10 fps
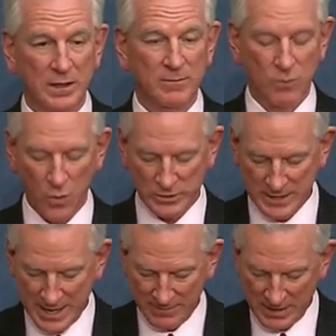more
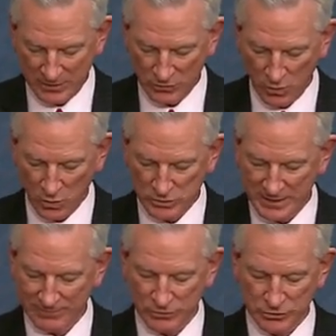time outdoors
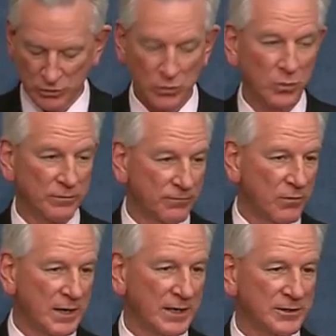after school with
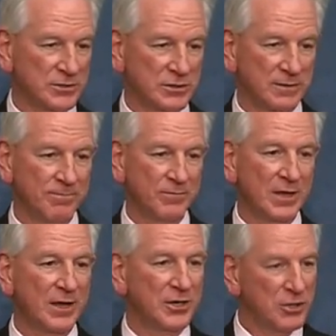friends
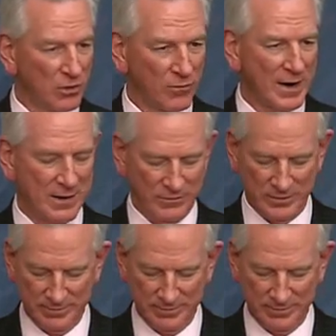year-round,